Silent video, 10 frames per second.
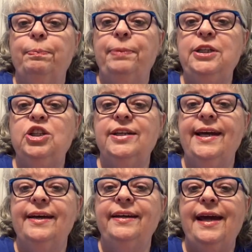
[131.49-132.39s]
put you
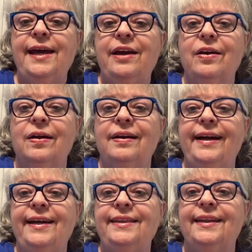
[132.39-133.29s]
down here
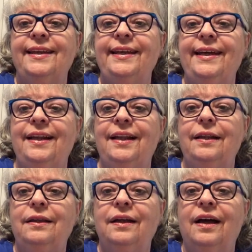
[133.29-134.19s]
in the little,